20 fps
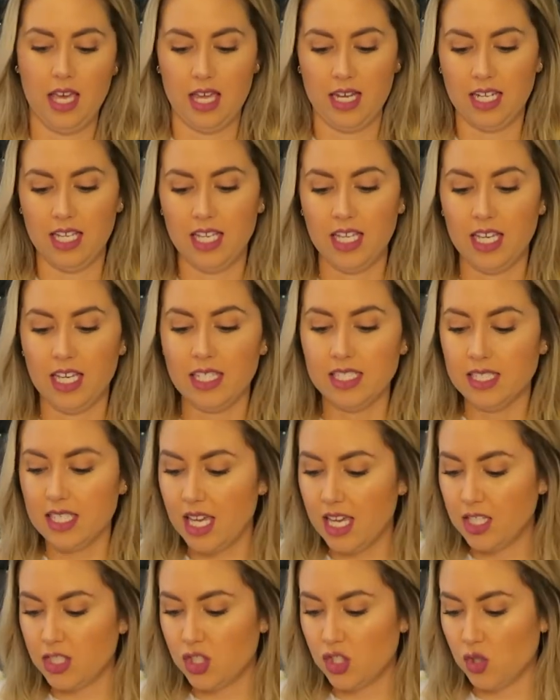And he is
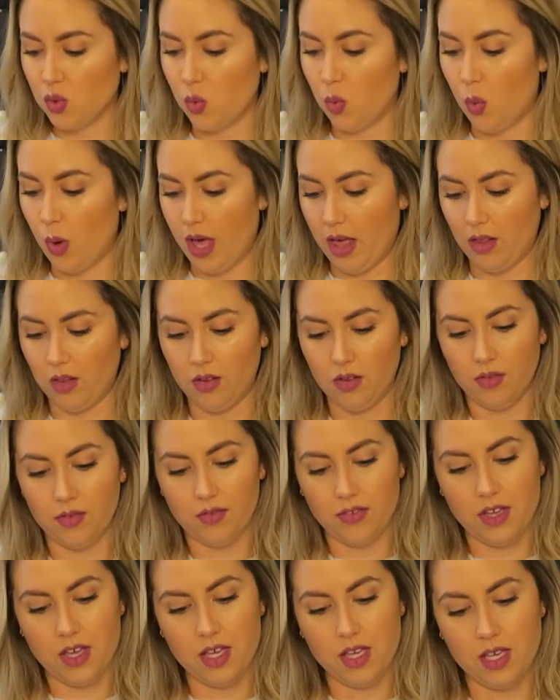a
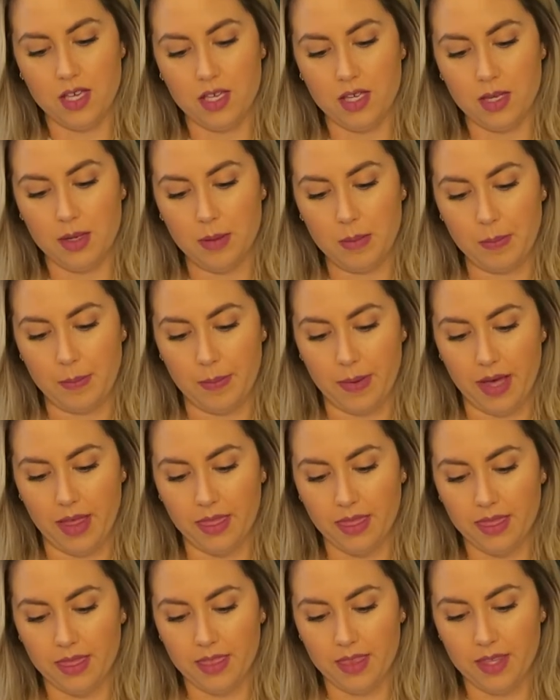12
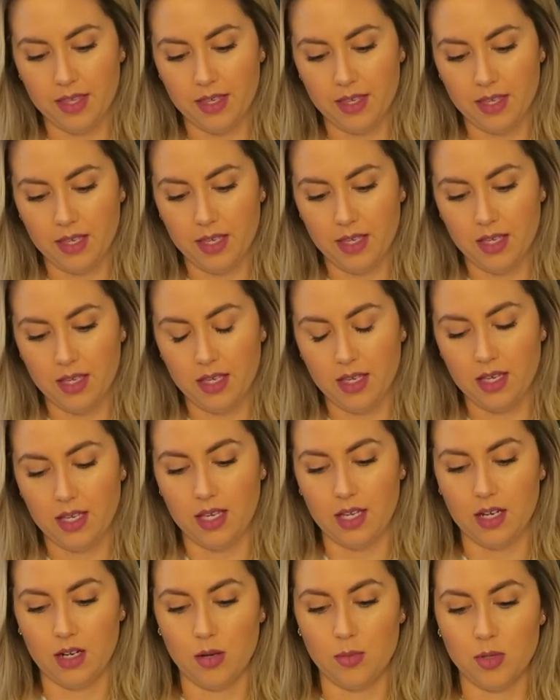month
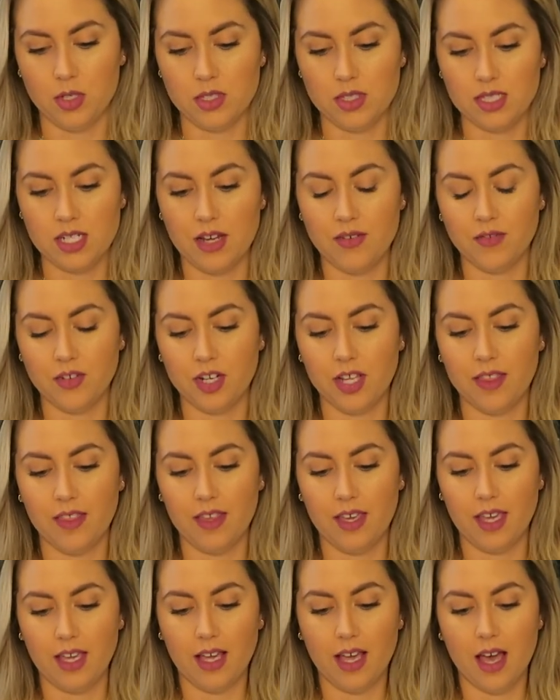in almost
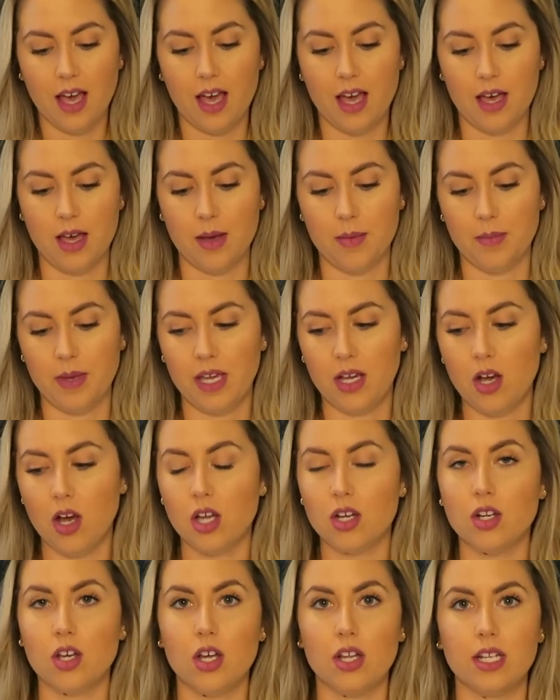everything. Um, at
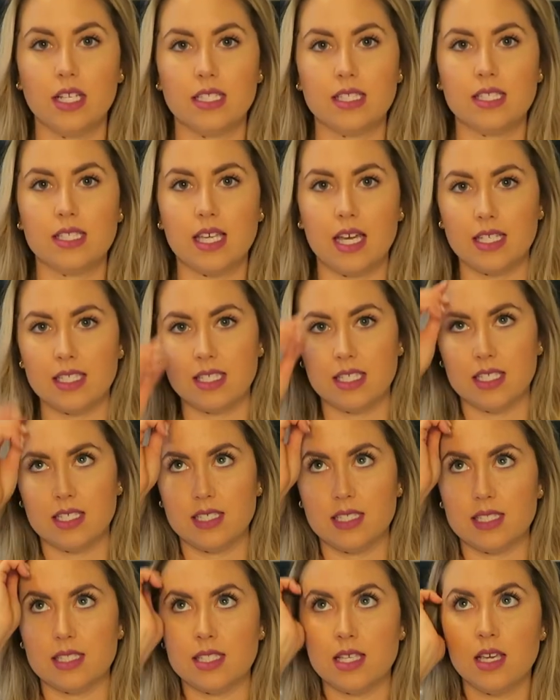Cotton On, it's
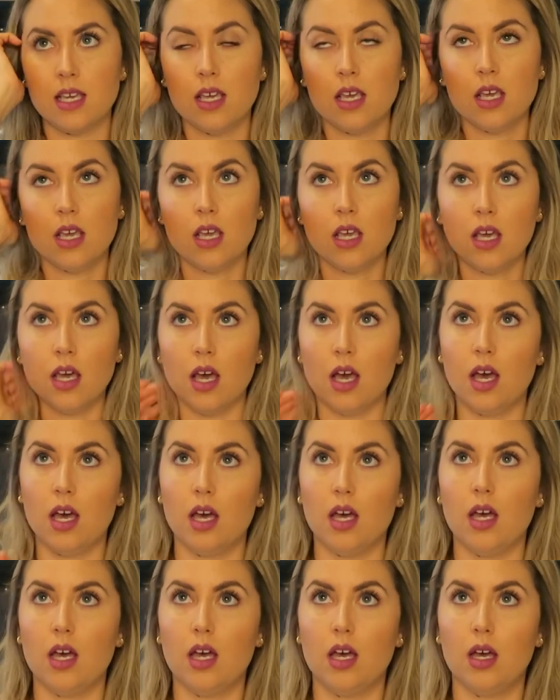sizes
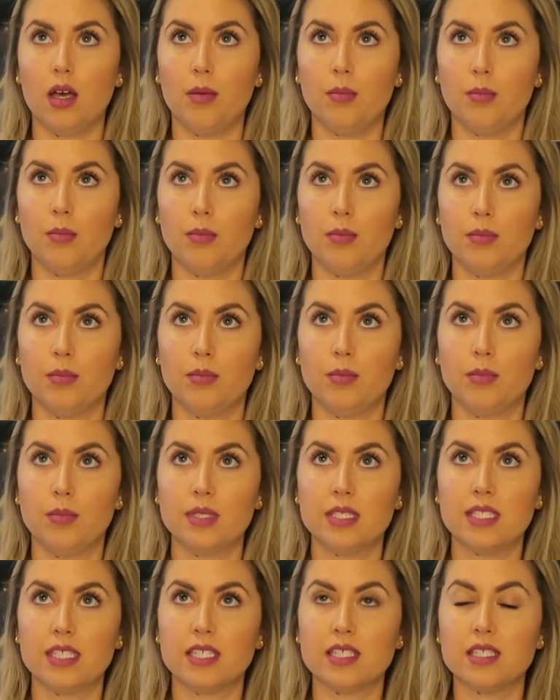um,
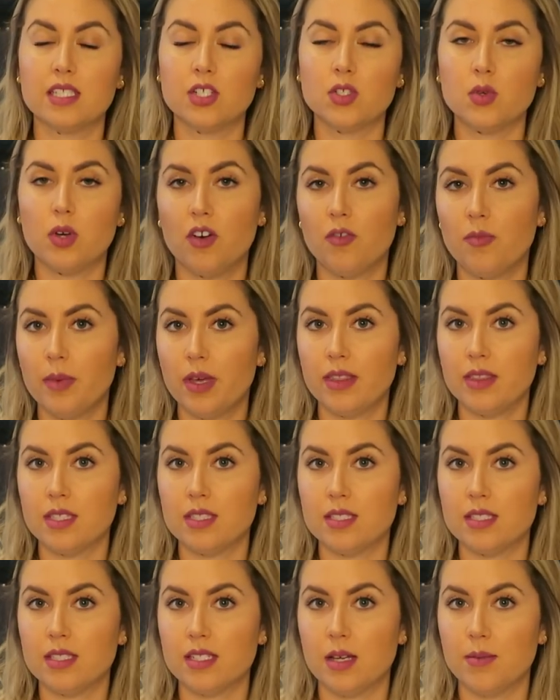6 to 12 month
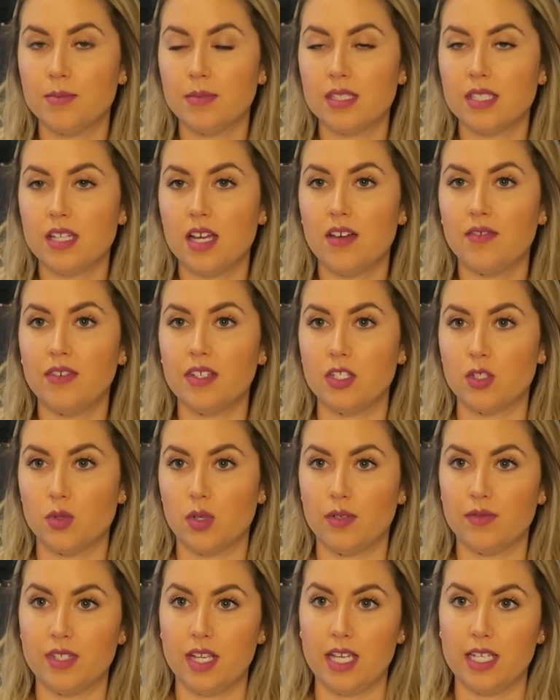in STEM stuff and
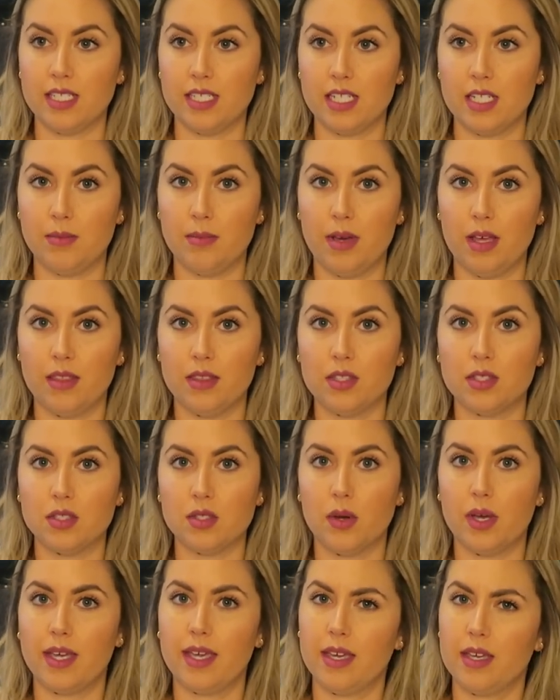12 to 18 month.
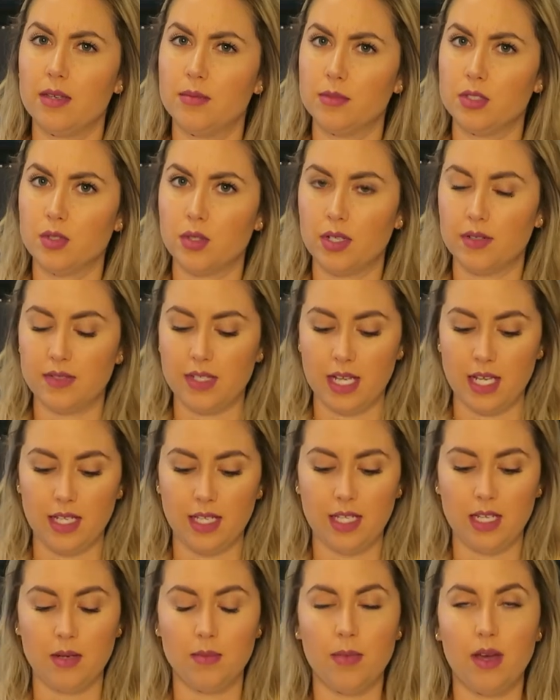So I get him the 12 to
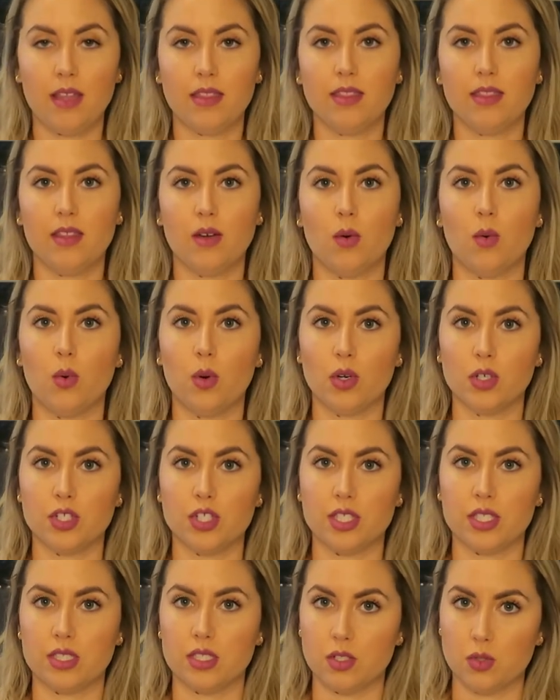18 month or
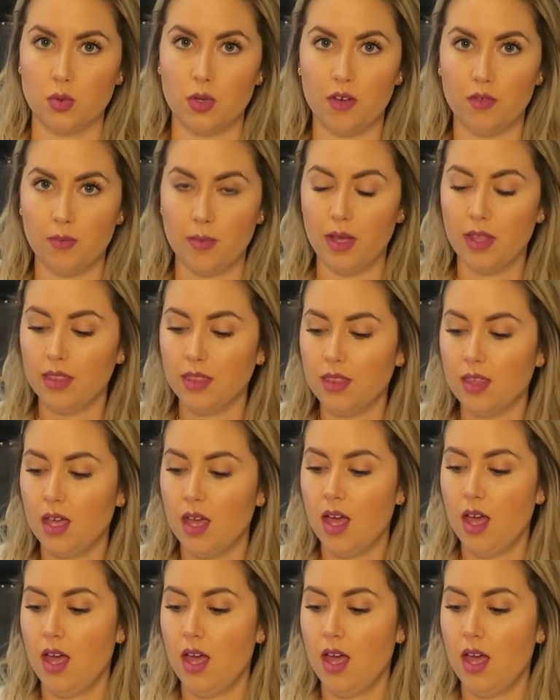just the 12 month.